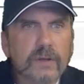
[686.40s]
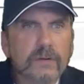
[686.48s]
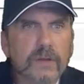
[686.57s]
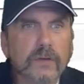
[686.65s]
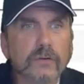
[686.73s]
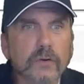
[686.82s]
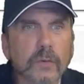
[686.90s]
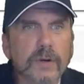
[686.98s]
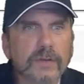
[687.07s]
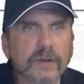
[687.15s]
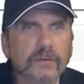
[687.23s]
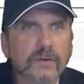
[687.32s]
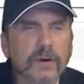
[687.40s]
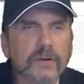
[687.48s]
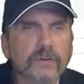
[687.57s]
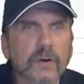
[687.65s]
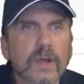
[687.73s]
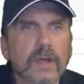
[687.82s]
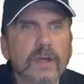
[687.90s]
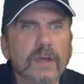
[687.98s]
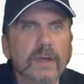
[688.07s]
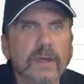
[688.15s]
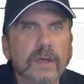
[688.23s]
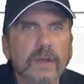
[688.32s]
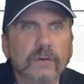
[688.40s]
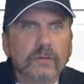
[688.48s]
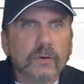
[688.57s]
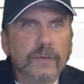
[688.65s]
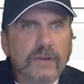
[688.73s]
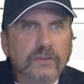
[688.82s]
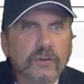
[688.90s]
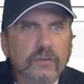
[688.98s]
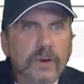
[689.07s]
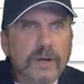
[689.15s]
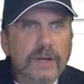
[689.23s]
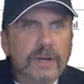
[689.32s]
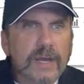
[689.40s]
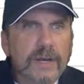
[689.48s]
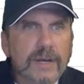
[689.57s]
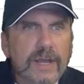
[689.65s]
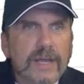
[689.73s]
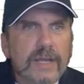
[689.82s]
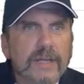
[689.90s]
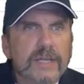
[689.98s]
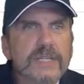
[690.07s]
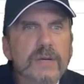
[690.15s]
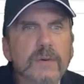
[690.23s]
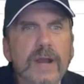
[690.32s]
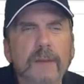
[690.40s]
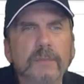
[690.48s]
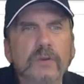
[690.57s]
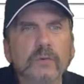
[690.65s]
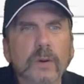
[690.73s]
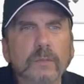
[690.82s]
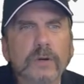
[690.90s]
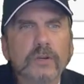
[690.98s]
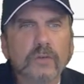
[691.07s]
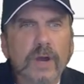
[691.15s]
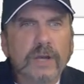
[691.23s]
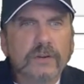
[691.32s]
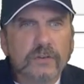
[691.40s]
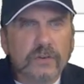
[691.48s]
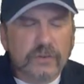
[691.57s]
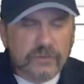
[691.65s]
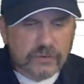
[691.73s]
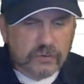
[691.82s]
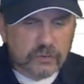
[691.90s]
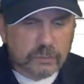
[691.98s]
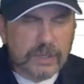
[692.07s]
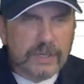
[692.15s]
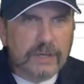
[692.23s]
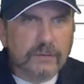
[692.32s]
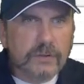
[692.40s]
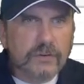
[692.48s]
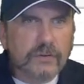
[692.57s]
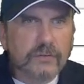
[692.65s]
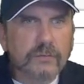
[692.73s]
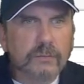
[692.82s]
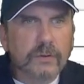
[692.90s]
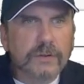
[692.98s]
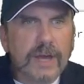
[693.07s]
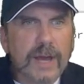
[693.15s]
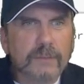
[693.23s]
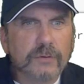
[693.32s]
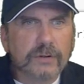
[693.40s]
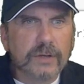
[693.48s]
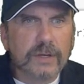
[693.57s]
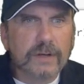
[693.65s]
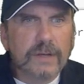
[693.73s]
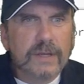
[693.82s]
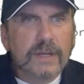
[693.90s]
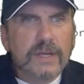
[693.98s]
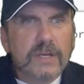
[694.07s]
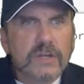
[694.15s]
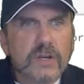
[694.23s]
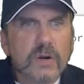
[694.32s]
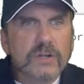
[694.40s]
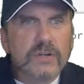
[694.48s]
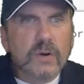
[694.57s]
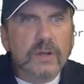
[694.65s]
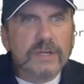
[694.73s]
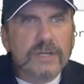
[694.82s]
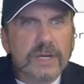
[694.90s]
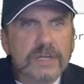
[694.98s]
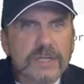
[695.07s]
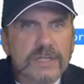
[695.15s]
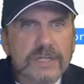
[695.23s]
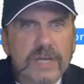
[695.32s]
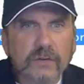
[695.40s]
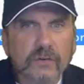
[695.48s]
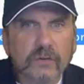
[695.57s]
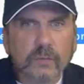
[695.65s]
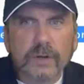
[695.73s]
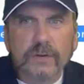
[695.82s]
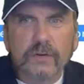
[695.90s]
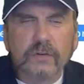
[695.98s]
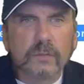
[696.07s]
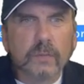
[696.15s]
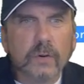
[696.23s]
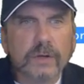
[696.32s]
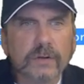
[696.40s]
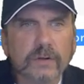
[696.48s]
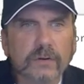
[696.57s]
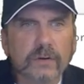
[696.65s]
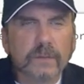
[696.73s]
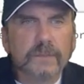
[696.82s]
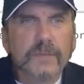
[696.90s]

Doesn't do anything, sorry. So that just read it in. Let's see what happens when we try to just display it, if we just put the object in. Notice all it does is tells us where this is pointing to.